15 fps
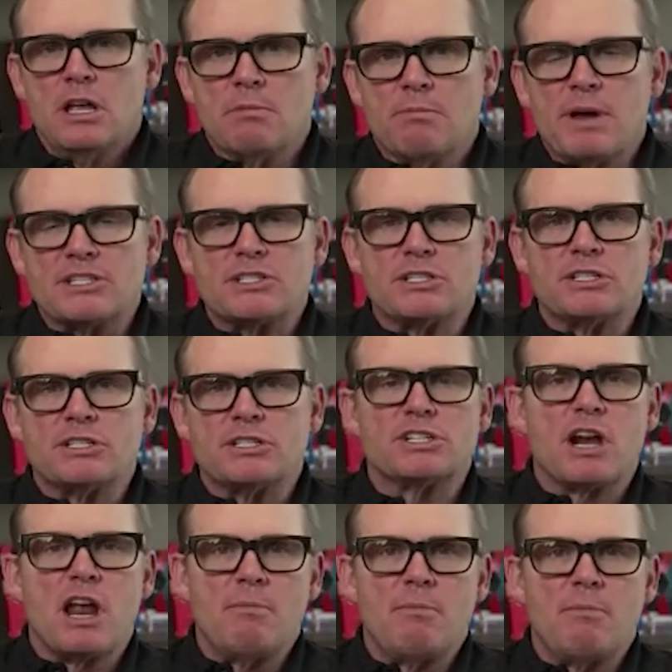the best
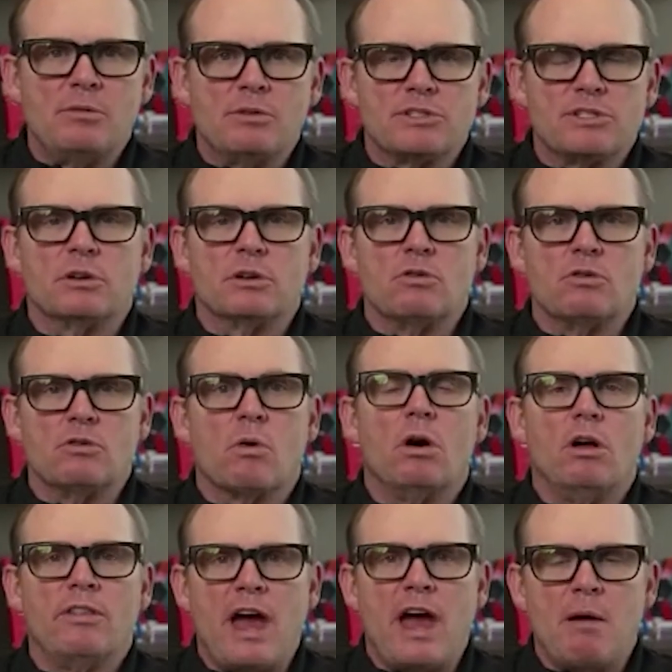decision i made was to ignore
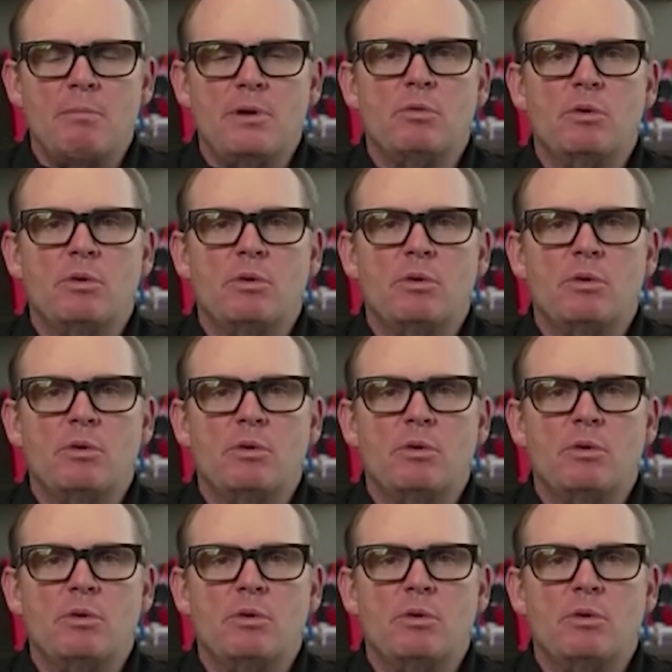all that be